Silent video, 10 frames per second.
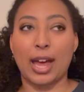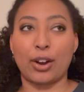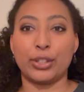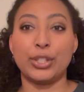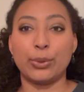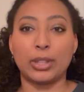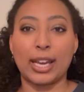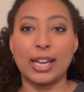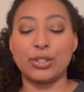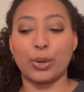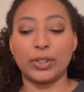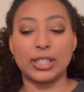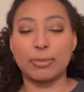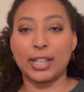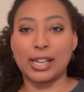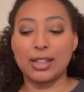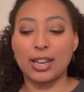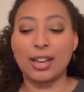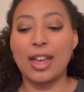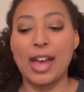that are too light and don't really smell like anything.